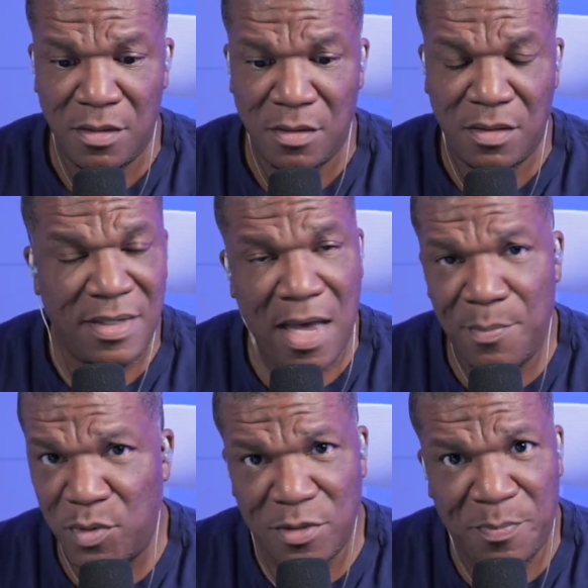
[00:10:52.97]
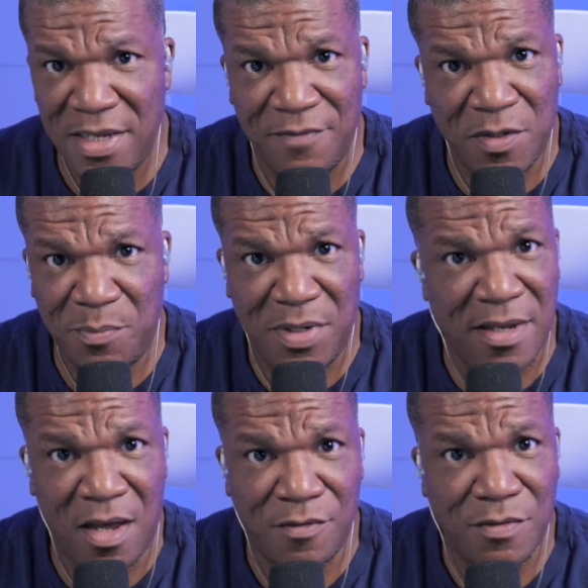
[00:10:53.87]
the Cowboys are playing for the
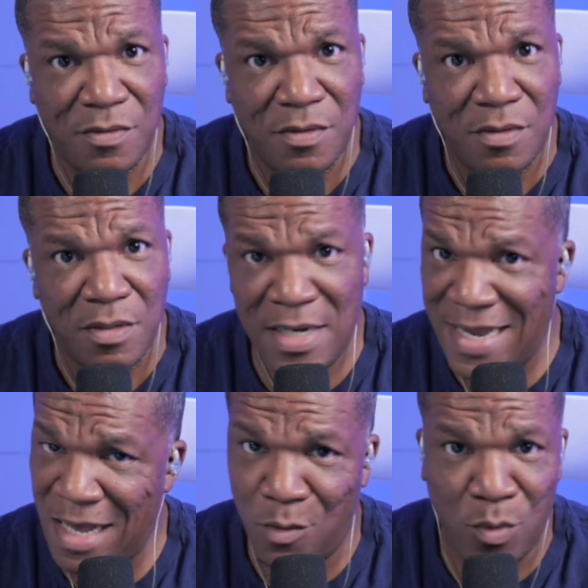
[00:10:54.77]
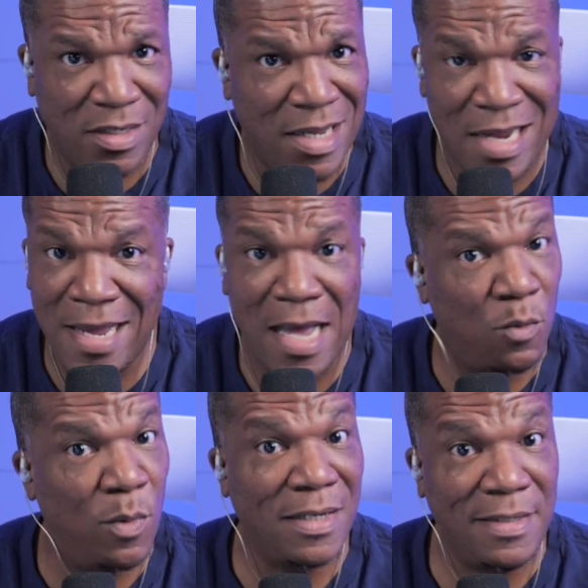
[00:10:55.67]
playoffs. And they got to win. They got to
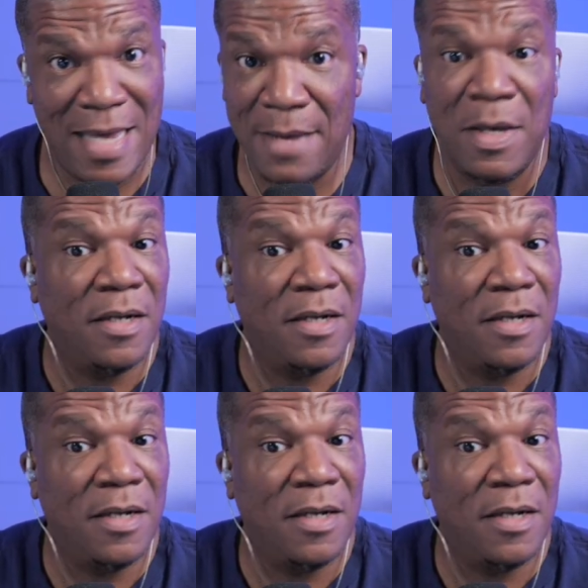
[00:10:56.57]
win a game.